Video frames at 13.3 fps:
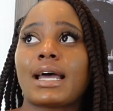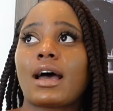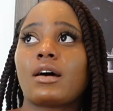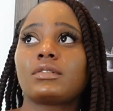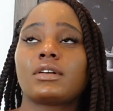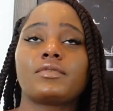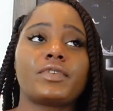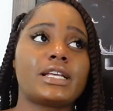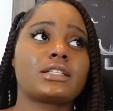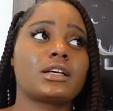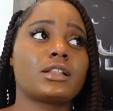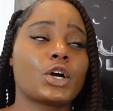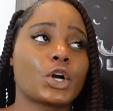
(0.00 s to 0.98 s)
out the face
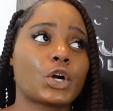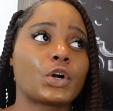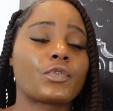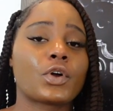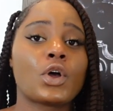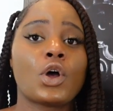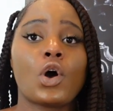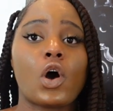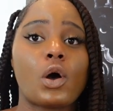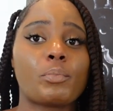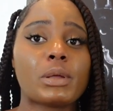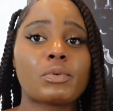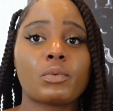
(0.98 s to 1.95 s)
of the earth
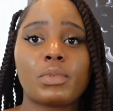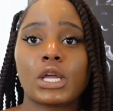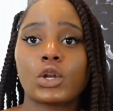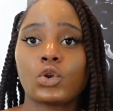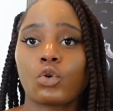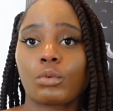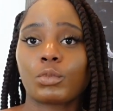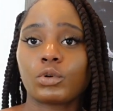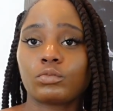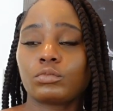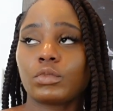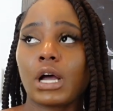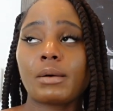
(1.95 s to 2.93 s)
on people being normal.
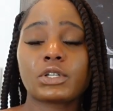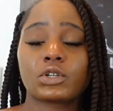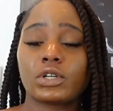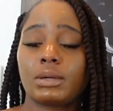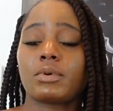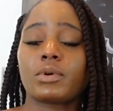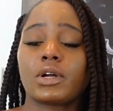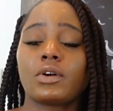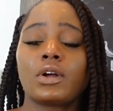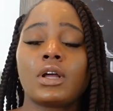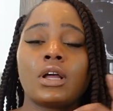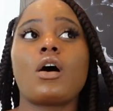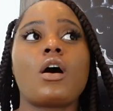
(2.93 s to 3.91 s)
I'm just going to keep it real.
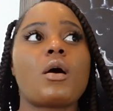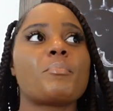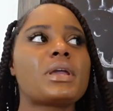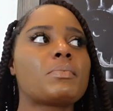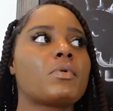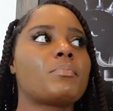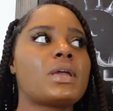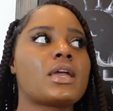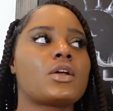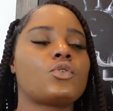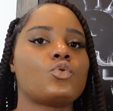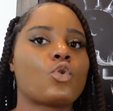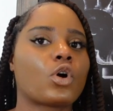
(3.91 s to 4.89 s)
On people
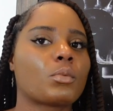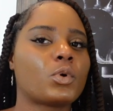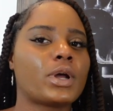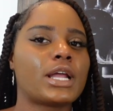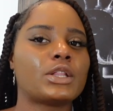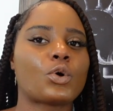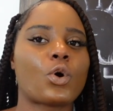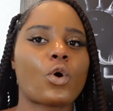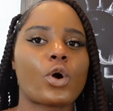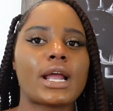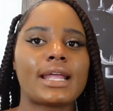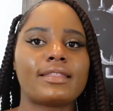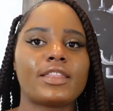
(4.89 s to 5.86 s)
being normal in
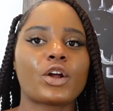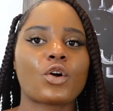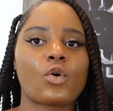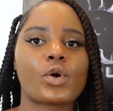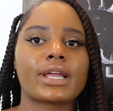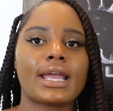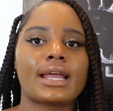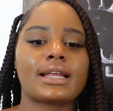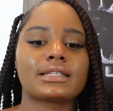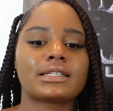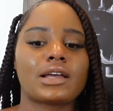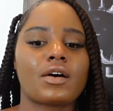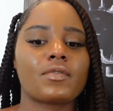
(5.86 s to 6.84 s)
their organic
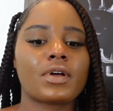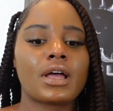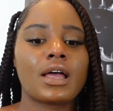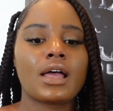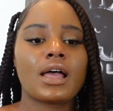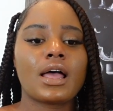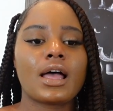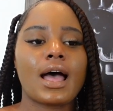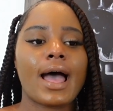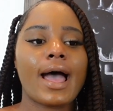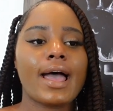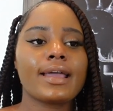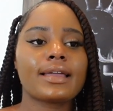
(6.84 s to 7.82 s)
self.
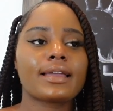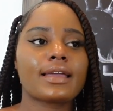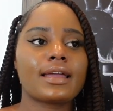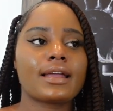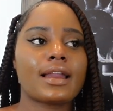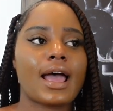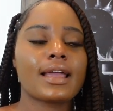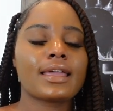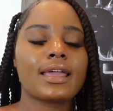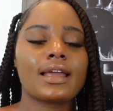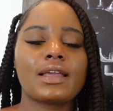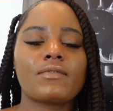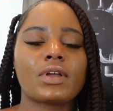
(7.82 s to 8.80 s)
I
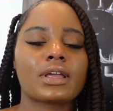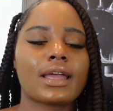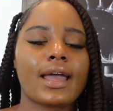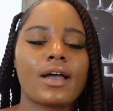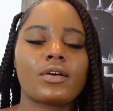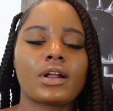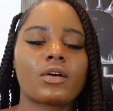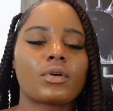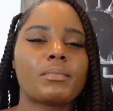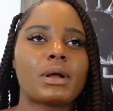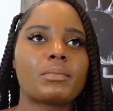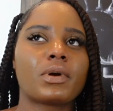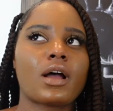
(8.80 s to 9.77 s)
can't even count or
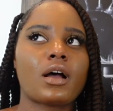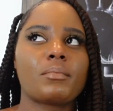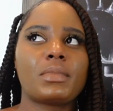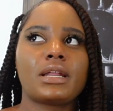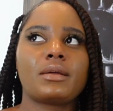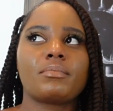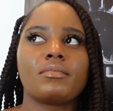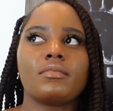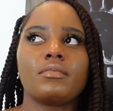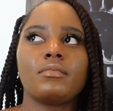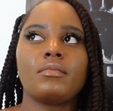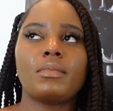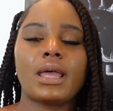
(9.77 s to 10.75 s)
remember how many
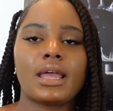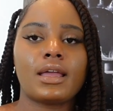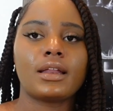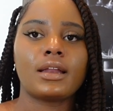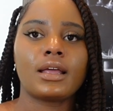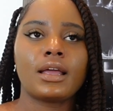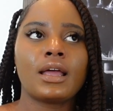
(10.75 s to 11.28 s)
men